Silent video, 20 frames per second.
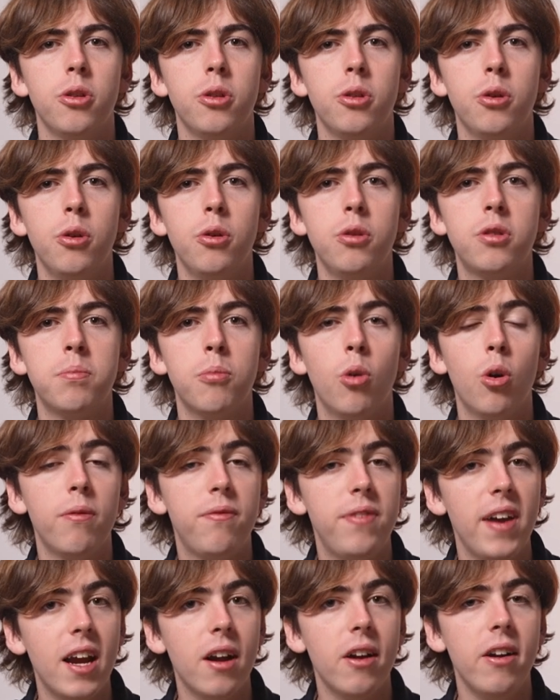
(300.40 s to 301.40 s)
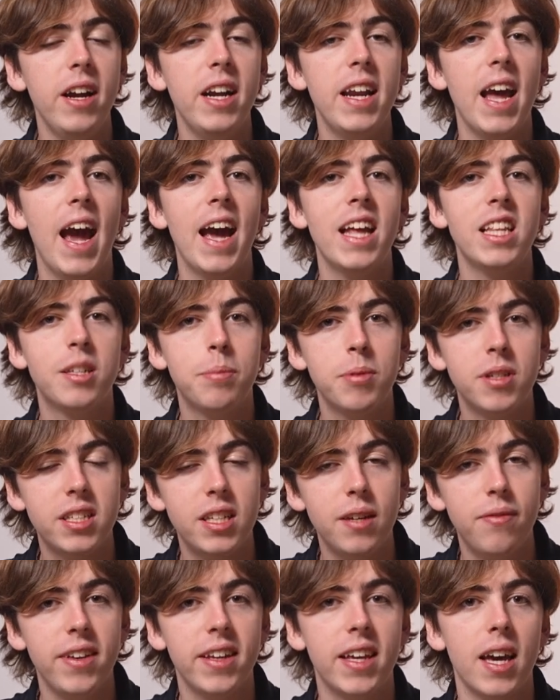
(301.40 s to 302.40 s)
Use more varied and
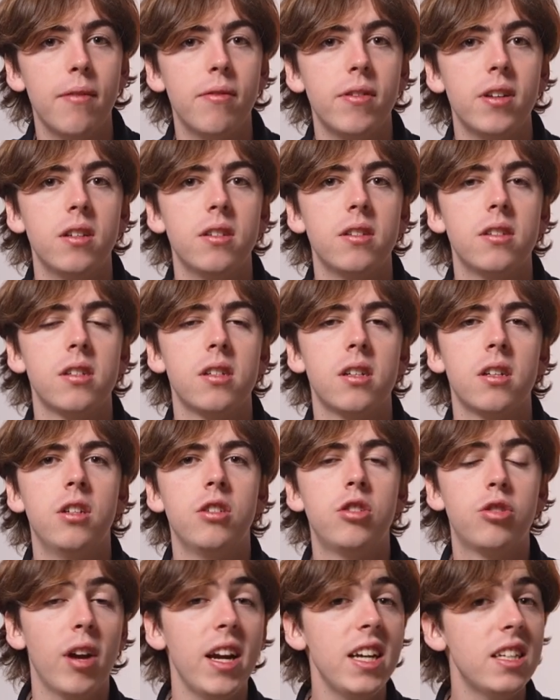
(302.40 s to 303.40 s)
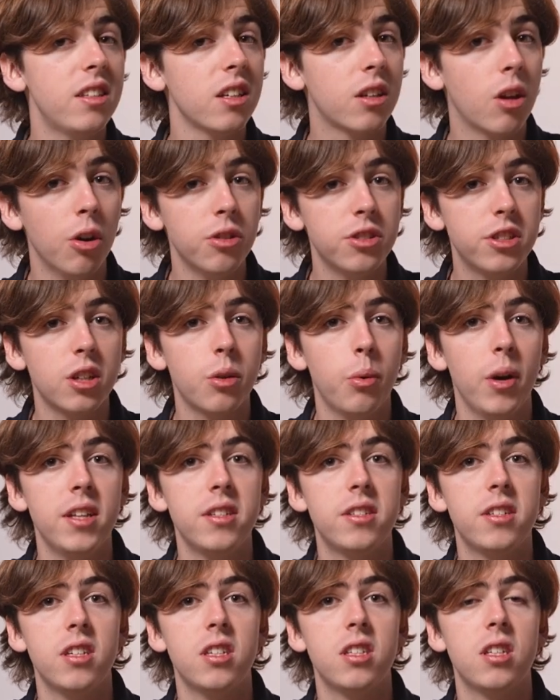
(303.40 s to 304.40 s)
specific evidence. Trace the
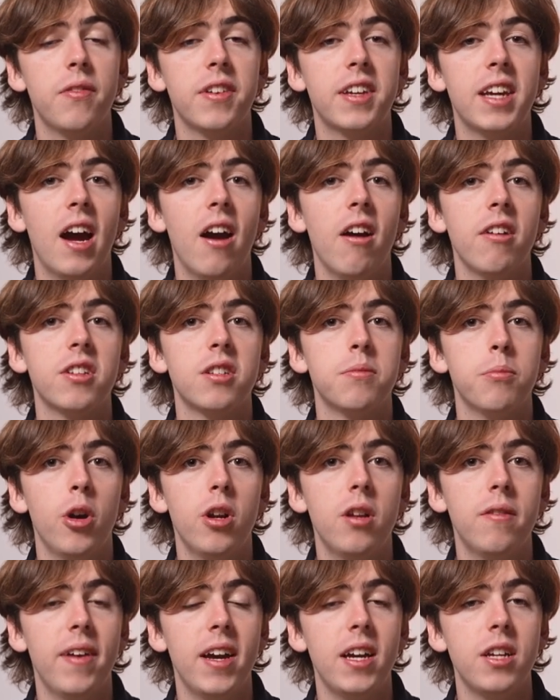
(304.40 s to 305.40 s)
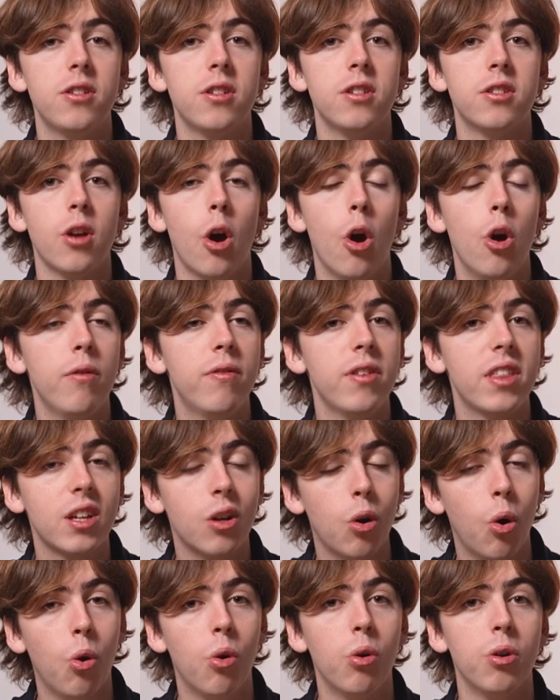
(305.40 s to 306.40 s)
consequences of a character's motivations over the
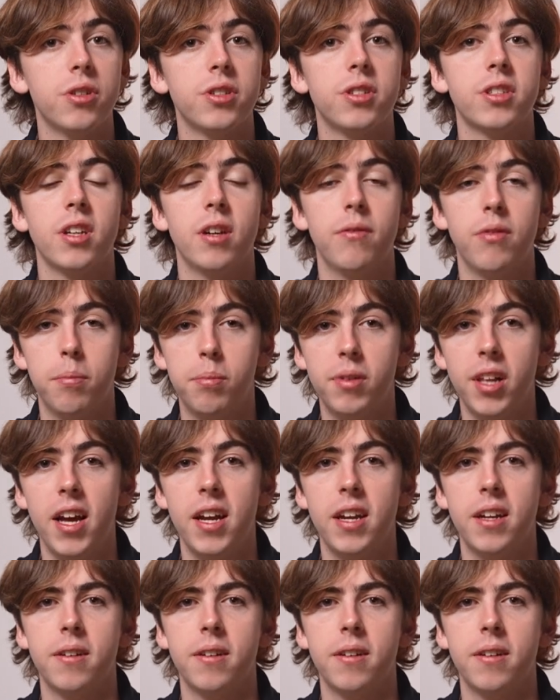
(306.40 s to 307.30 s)
course of the play.